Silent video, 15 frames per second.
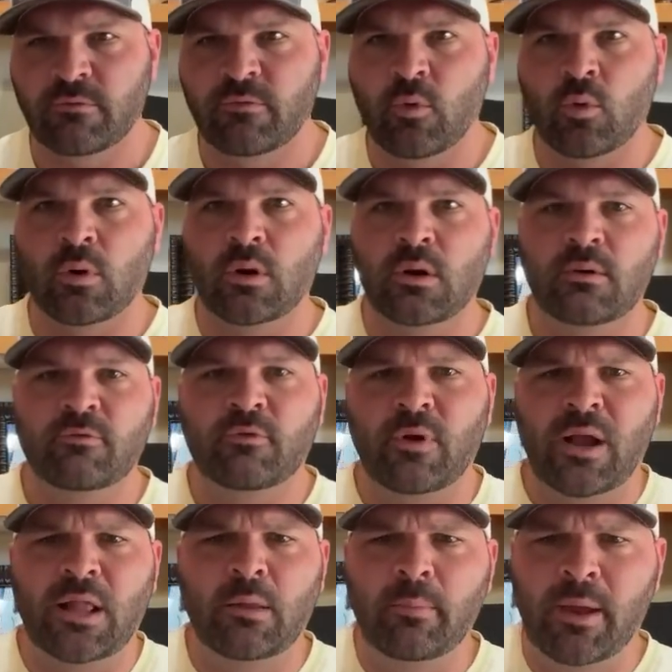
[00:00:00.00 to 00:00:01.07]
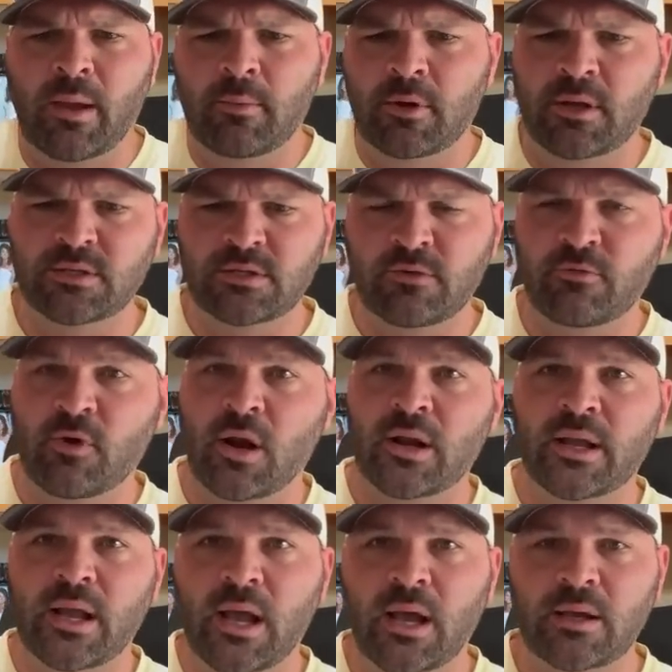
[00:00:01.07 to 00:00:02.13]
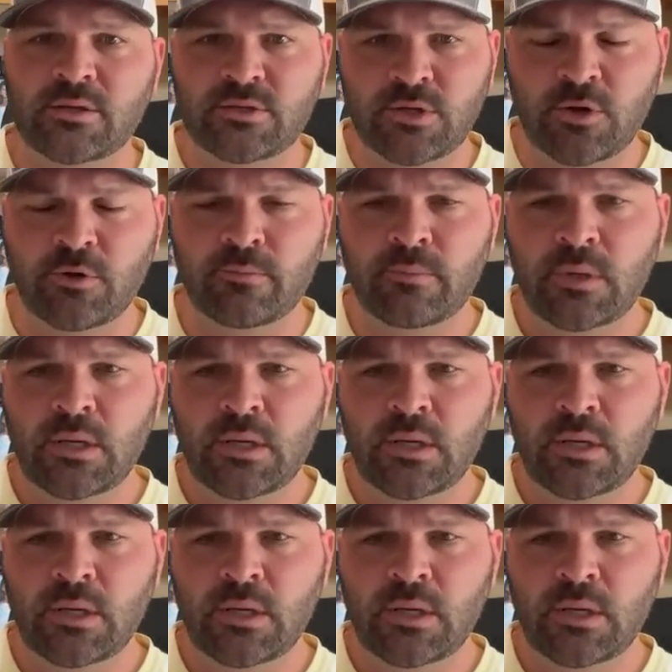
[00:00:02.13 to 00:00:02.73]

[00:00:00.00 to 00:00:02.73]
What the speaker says: for Alabama as their Friday guy. So,